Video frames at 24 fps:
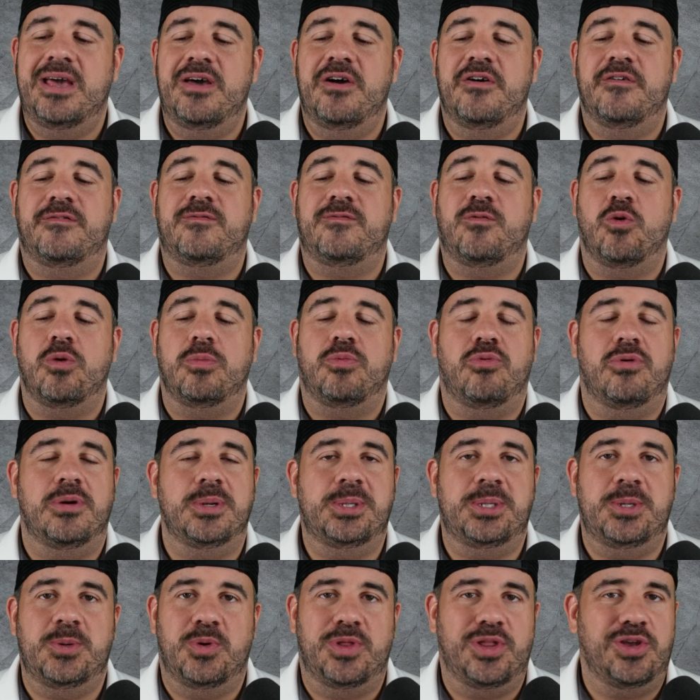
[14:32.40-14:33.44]

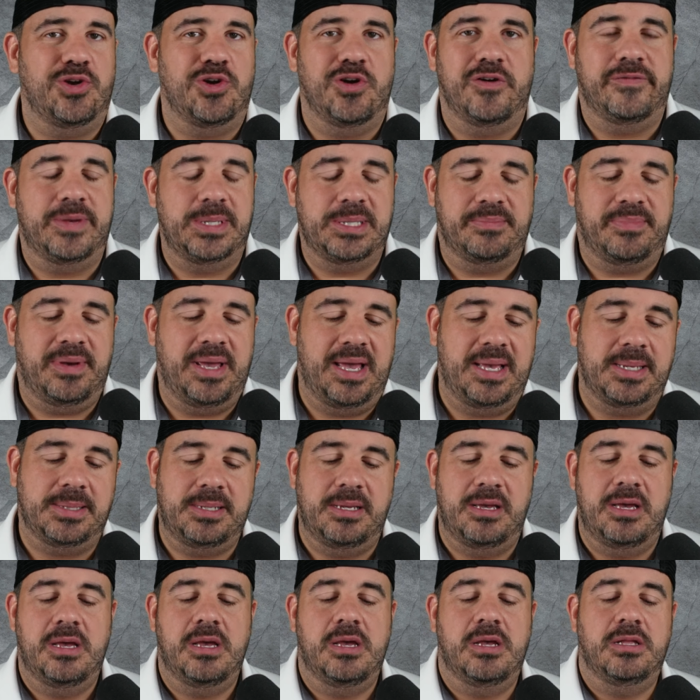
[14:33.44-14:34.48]
4.2 on the Nervy is a pass.
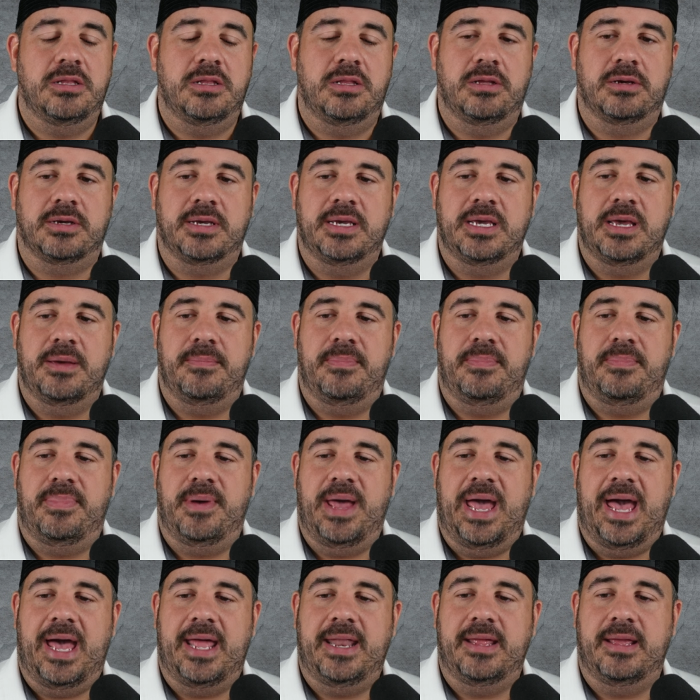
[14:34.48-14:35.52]
Looking at
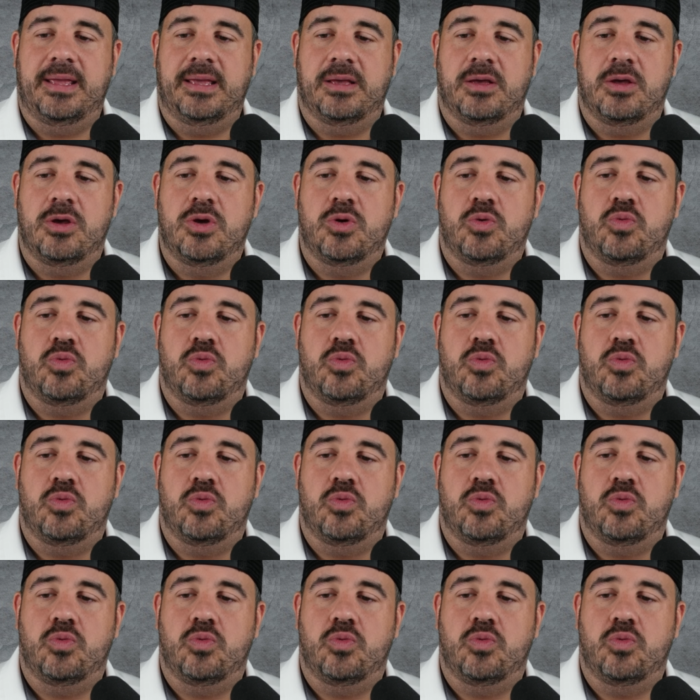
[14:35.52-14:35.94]
batting,